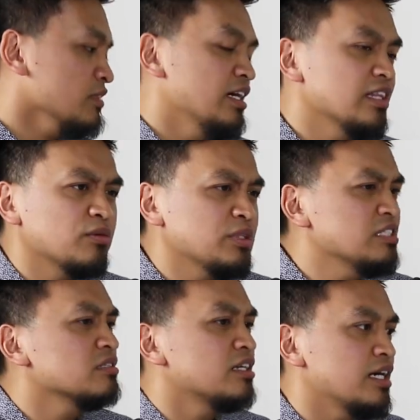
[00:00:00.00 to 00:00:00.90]
and then we
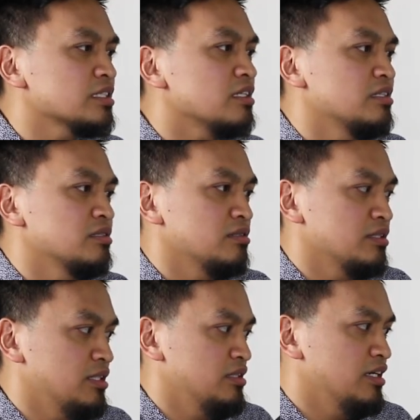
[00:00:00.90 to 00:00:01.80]
still connect on
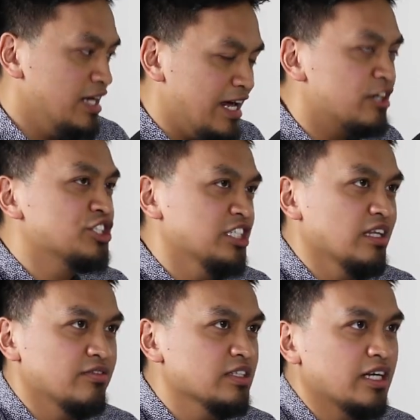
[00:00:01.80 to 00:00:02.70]
in an energy
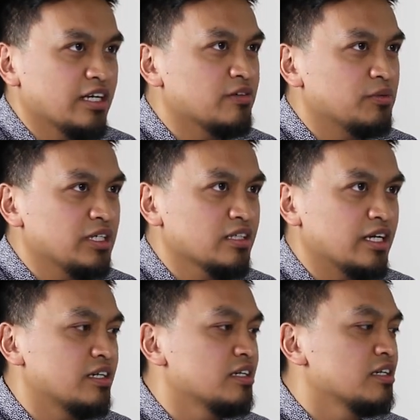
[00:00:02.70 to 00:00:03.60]
level, like we, yeah.
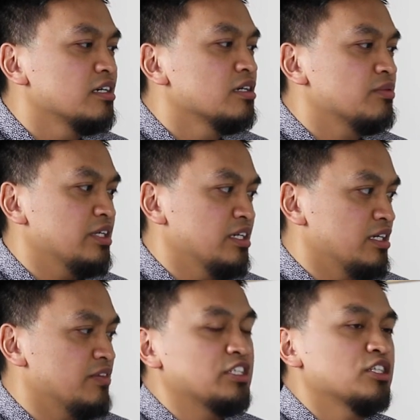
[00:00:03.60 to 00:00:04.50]
like we
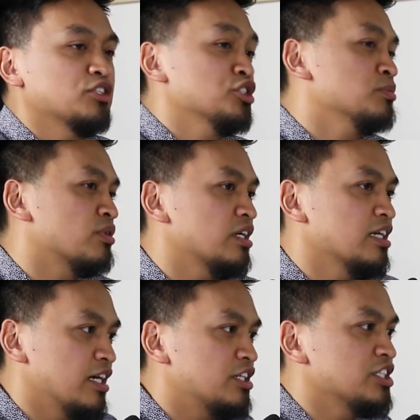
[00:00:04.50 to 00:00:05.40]
give each other support
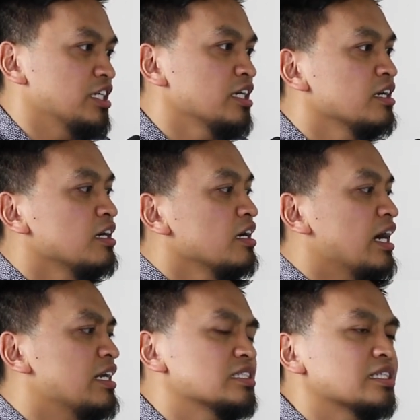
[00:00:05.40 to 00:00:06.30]
and energy.
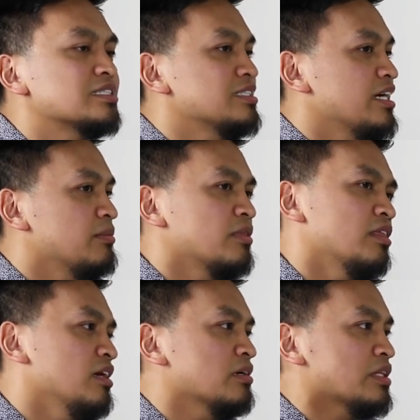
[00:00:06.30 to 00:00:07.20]
Mm-hmm. And it's the same
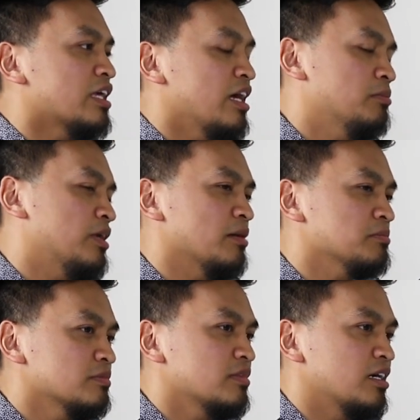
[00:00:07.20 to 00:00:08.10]
thing with
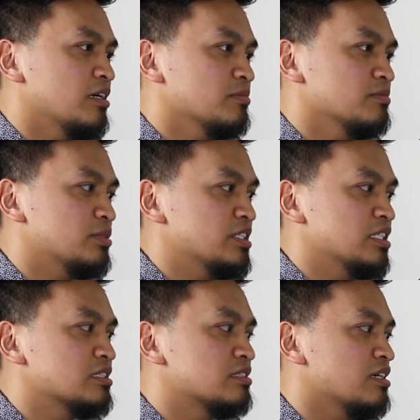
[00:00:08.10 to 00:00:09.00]
K-pop, um, but
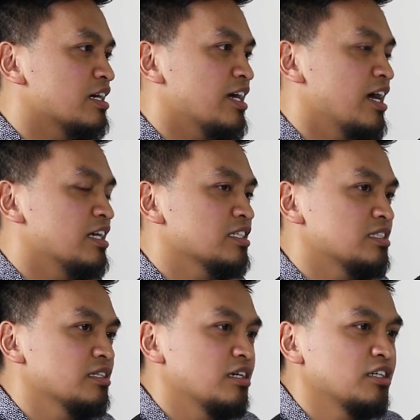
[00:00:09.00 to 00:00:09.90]
just again
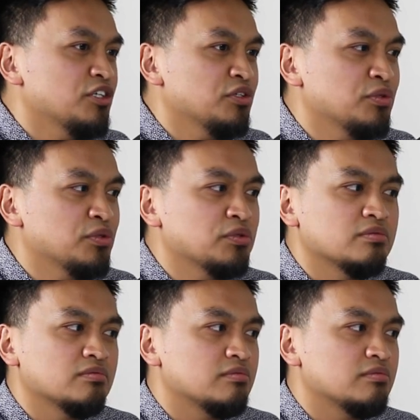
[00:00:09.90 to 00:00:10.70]
a new